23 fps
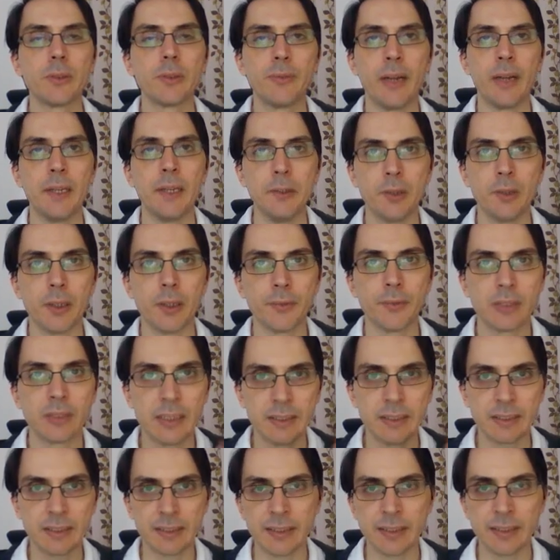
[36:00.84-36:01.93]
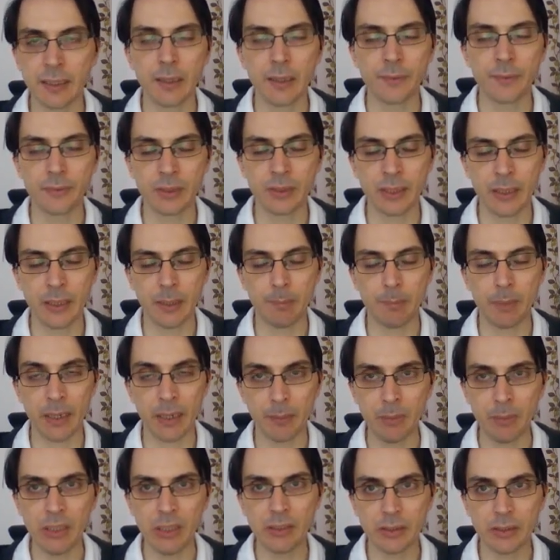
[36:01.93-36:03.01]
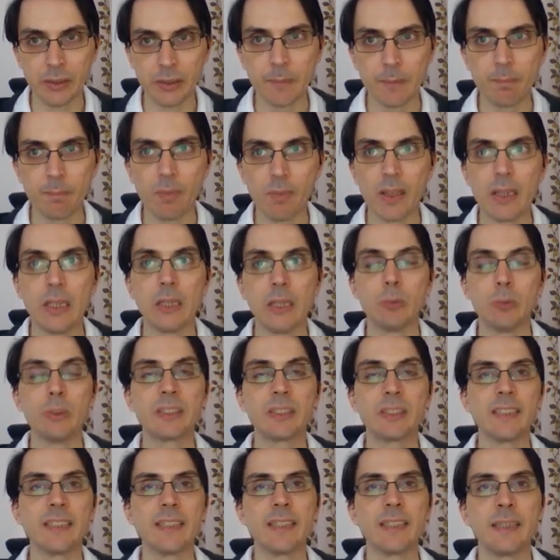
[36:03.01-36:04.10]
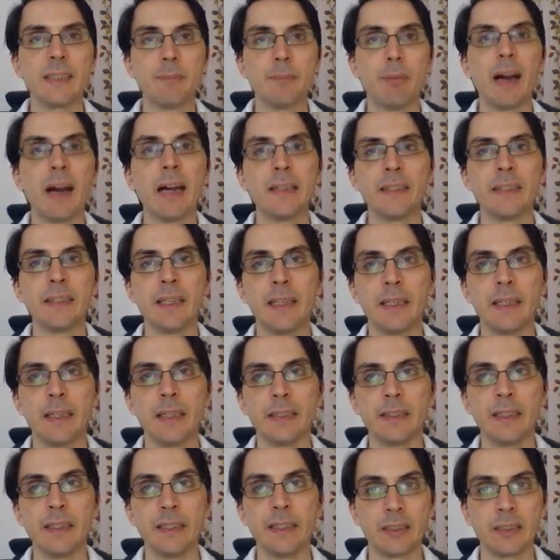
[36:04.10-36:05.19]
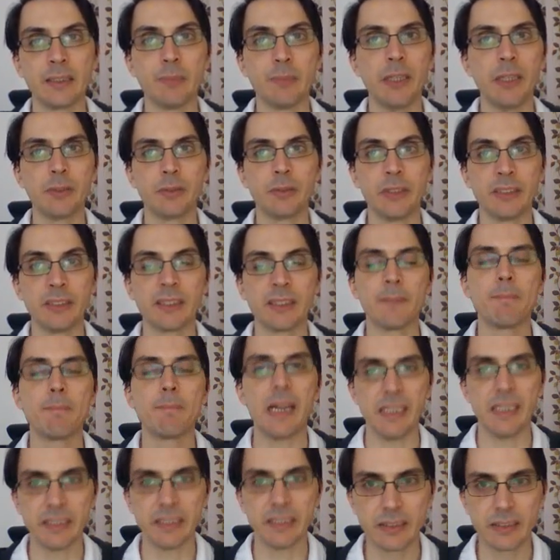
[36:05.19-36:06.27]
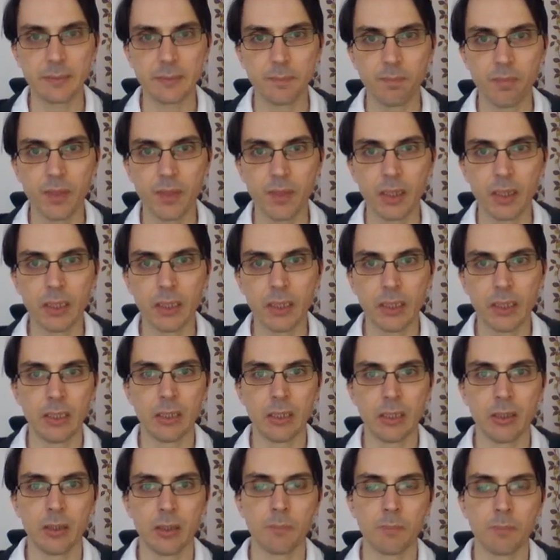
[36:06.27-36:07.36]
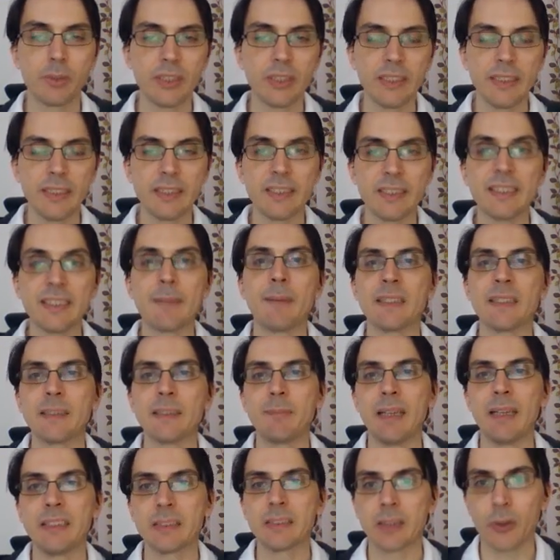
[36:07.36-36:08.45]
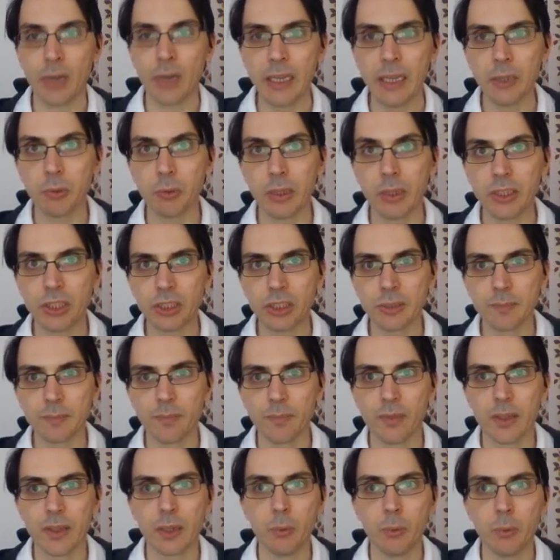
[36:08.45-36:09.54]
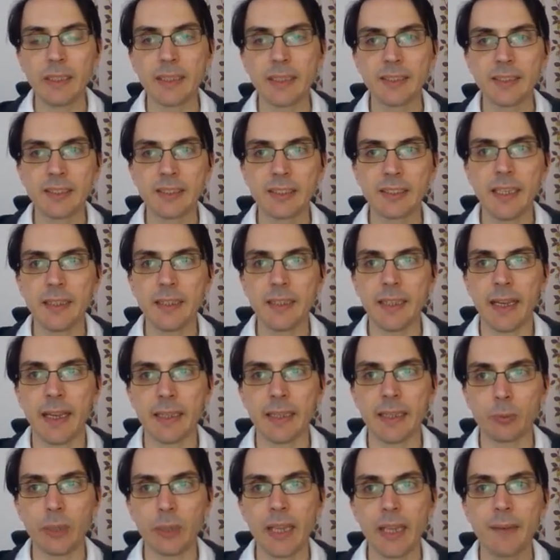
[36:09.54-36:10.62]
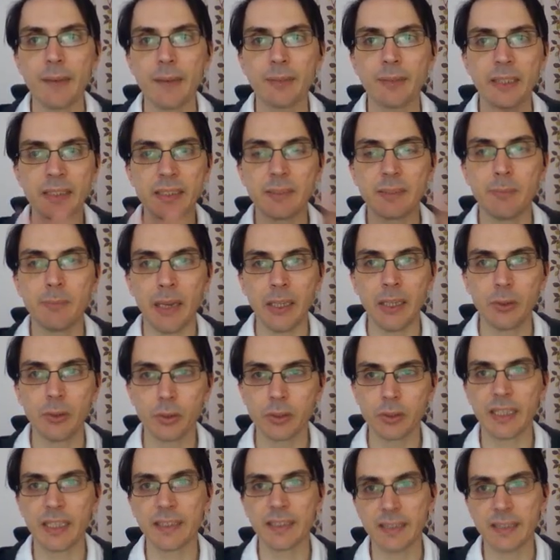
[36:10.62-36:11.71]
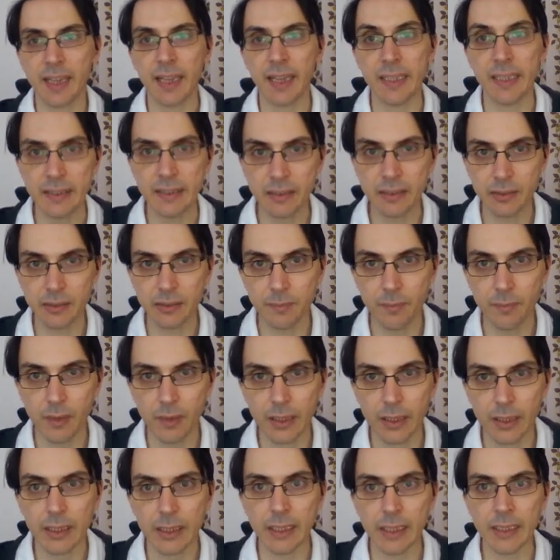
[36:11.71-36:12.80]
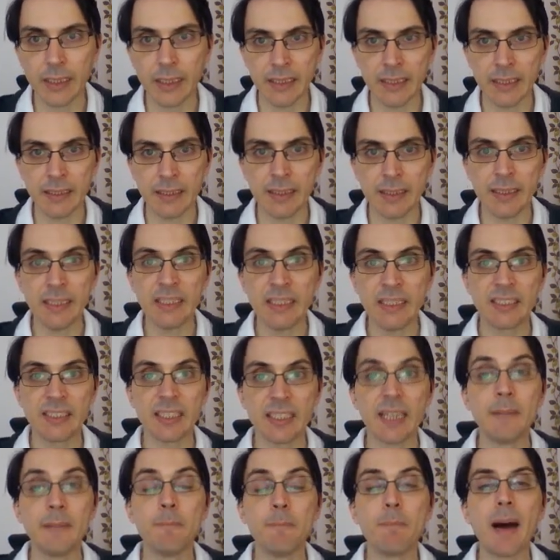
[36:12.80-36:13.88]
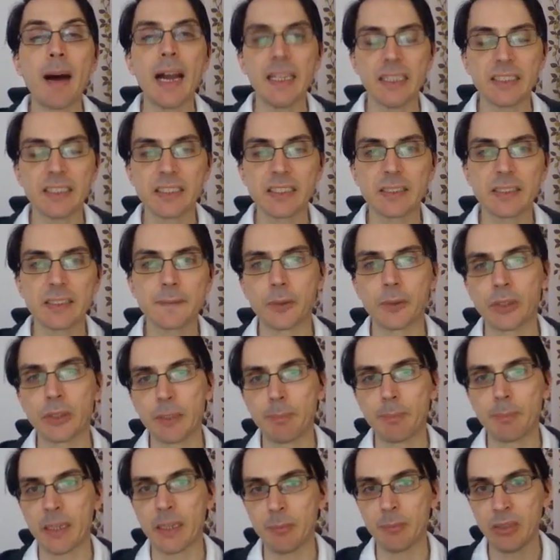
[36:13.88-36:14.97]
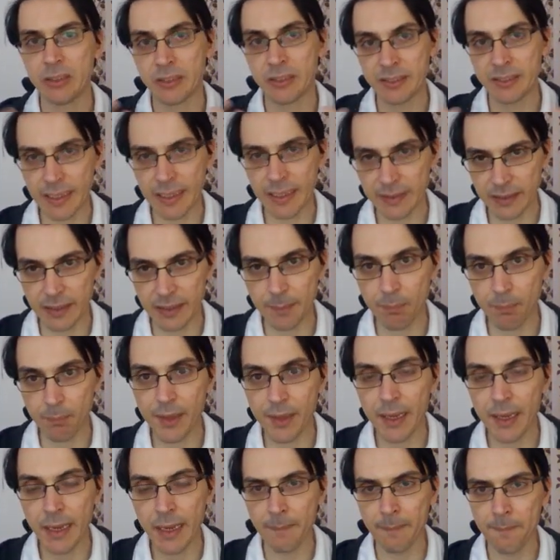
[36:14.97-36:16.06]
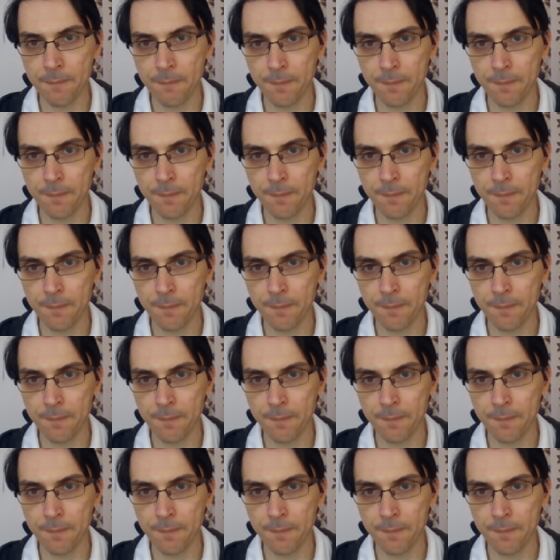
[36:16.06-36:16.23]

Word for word: value of the, of the parameter, we say that the, the estimator is unbiased. Putting it in a mathematical language, we can say that we have an estimator, theta hat, and it's unbiased for the parameter theta if